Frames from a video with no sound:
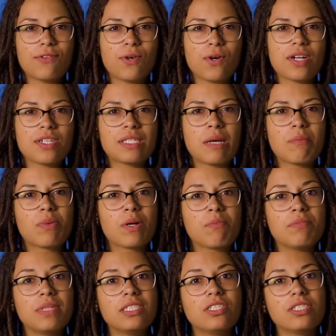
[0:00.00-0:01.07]
course,
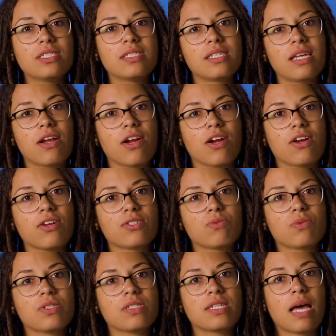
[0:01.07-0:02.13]
permissions errors
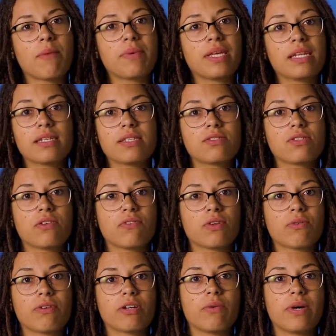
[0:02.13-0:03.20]
will stop any server
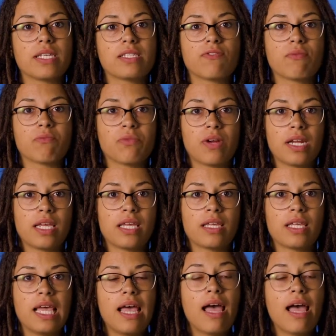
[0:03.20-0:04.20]
request from running.